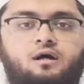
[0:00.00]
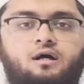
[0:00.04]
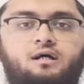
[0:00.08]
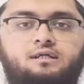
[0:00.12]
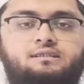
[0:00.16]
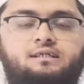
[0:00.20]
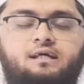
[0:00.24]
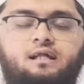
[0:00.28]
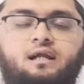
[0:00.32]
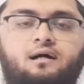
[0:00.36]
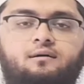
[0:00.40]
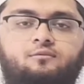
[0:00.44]

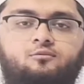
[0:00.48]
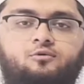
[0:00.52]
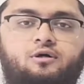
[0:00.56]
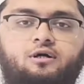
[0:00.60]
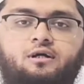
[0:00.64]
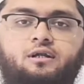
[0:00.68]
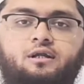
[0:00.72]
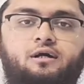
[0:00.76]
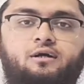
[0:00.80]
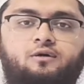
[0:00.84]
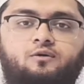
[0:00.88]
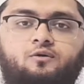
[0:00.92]
Assalamu
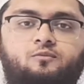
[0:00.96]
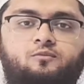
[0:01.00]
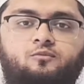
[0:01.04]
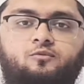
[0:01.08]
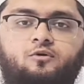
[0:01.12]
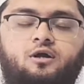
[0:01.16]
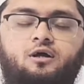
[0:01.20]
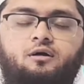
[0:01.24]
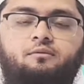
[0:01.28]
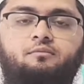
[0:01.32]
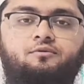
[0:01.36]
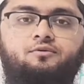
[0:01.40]
alaikum
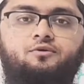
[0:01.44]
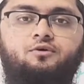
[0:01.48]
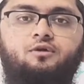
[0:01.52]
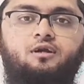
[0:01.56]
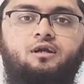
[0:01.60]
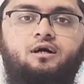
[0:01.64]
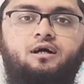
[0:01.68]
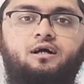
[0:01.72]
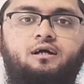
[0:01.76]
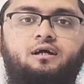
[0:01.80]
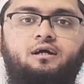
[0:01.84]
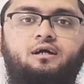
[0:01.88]
wa
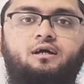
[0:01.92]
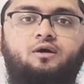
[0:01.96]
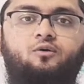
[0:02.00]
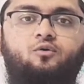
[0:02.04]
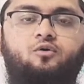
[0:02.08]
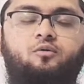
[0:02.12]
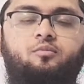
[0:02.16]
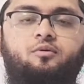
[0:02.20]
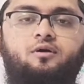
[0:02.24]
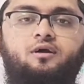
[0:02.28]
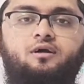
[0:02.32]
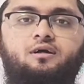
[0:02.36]
rahmatullahi
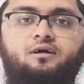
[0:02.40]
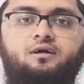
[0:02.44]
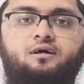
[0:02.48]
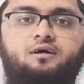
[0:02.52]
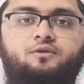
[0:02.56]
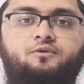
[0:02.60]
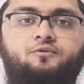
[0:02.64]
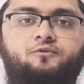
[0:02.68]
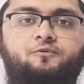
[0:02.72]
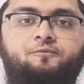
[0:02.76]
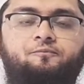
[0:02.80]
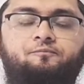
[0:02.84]
wa
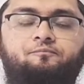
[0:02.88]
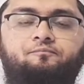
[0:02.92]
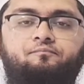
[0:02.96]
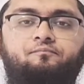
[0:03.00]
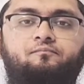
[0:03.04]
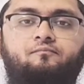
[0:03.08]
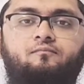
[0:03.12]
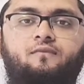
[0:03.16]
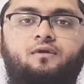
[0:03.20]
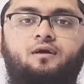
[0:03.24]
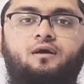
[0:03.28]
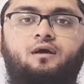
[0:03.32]
barakatuh.
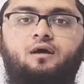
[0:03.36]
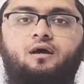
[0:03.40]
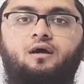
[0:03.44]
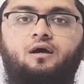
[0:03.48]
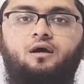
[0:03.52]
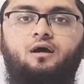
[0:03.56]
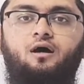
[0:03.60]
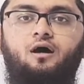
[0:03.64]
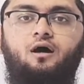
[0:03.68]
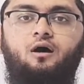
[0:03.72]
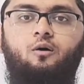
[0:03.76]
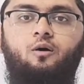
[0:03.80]

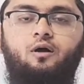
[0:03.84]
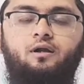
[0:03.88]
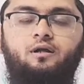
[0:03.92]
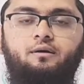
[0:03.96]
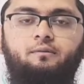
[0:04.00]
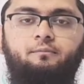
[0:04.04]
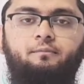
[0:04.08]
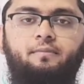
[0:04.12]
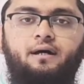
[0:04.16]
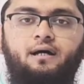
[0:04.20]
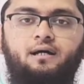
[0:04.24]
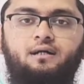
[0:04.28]

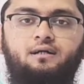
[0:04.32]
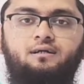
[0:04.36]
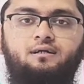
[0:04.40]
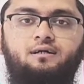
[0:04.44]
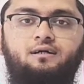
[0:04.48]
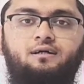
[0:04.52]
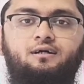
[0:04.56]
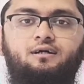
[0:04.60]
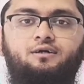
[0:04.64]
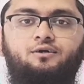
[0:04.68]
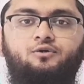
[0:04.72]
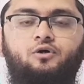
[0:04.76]
Welcome back
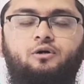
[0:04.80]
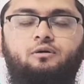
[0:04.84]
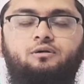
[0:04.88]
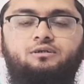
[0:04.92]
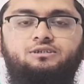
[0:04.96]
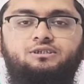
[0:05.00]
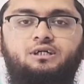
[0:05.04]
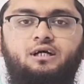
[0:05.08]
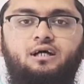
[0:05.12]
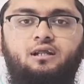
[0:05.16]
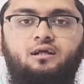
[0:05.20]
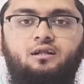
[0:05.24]
to our
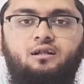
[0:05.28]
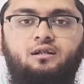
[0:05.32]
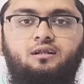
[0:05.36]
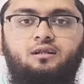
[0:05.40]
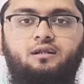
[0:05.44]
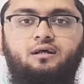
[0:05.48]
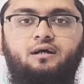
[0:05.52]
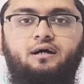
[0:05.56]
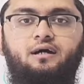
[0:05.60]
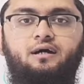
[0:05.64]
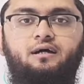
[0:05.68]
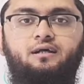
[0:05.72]
channel,
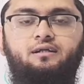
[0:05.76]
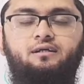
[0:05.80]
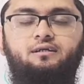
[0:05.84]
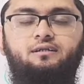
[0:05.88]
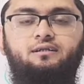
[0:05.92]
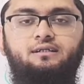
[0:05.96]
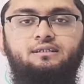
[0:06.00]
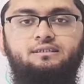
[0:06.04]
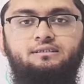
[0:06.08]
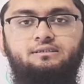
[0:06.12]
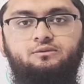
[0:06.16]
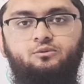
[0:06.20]
and in
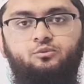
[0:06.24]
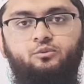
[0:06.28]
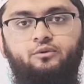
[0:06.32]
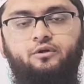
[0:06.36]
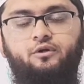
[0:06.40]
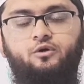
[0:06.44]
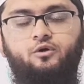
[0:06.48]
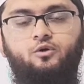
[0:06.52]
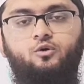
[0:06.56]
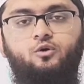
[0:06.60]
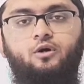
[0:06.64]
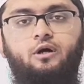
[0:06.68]
this
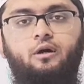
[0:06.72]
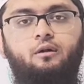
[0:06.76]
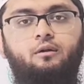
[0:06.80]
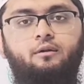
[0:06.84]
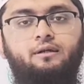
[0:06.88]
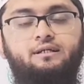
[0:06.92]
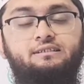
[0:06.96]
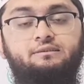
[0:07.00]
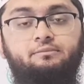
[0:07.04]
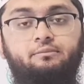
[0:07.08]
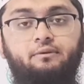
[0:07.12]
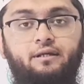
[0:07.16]
video I'll
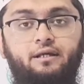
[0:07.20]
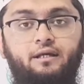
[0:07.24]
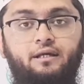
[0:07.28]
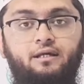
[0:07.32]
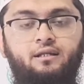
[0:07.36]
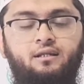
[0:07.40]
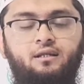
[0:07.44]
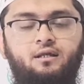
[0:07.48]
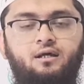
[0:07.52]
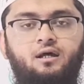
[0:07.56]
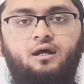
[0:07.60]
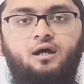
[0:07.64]

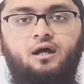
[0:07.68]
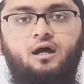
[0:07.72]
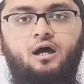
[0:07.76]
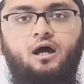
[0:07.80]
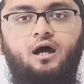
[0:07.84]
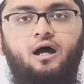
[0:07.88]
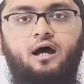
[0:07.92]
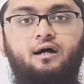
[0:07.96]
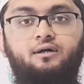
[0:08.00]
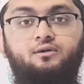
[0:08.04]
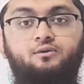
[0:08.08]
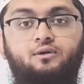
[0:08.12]
explain
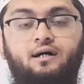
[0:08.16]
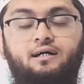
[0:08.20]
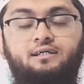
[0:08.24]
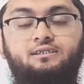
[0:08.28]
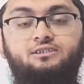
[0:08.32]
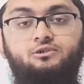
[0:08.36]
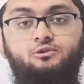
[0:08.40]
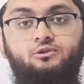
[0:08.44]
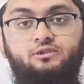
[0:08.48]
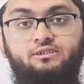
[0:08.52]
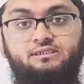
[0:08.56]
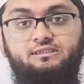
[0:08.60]
how to
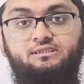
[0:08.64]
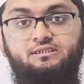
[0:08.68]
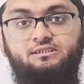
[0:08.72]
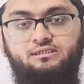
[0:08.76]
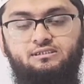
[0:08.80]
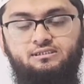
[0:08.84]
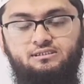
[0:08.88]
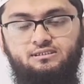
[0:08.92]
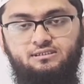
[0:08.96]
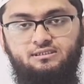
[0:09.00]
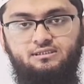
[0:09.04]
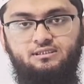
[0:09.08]
ask
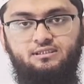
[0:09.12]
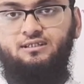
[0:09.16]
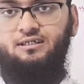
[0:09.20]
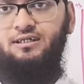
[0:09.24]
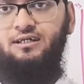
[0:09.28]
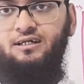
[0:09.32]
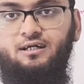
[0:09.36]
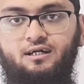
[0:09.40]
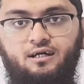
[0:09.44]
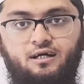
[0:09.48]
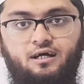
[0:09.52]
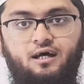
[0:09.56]
questions.
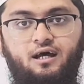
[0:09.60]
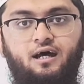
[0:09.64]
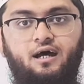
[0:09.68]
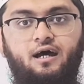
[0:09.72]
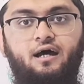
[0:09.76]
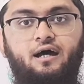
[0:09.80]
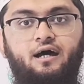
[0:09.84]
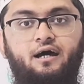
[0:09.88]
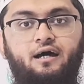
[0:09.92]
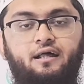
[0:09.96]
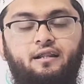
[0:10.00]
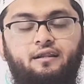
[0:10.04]

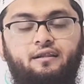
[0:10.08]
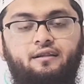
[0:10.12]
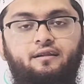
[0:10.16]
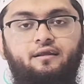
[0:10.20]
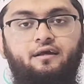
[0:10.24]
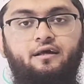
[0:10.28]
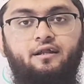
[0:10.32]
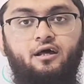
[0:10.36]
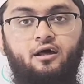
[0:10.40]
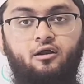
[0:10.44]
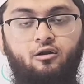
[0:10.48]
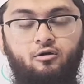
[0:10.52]
And
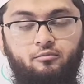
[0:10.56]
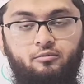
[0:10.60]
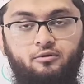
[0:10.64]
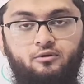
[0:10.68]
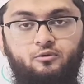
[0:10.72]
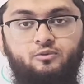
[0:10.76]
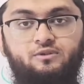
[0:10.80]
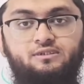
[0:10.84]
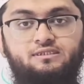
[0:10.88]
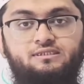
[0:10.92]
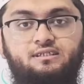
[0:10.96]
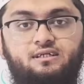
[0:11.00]
in
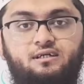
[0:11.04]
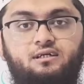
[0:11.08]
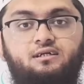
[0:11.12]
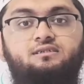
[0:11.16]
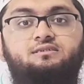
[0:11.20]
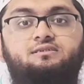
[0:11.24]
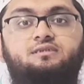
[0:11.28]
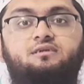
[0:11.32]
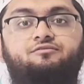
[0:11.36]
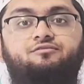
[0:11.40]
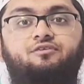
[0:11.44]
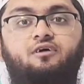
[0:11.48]
Arabic we say
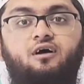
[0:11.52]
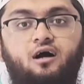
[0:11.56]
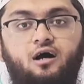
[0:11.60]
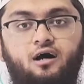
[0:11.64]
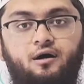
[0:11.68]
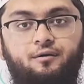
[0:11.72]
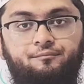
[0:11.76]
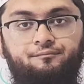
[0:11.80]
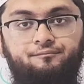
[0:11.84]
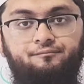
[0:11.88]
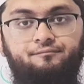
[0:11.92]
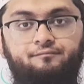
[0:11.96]

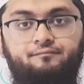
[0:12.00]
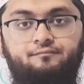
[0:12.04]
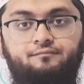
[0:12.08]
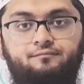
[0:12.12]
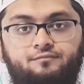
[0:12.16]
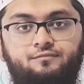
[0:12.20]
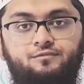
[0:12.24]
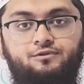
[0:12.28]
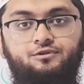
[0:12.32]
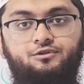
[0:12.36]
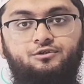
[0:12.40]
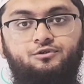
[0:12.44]
istifham,
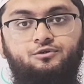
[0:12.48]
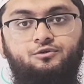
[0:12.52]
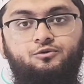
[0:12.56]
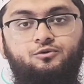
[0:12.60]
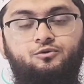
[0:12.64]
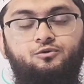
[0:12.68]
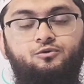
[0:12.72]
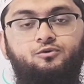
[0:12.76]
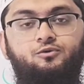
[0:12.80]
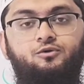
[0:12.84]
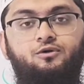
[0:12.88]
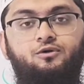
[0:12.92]
to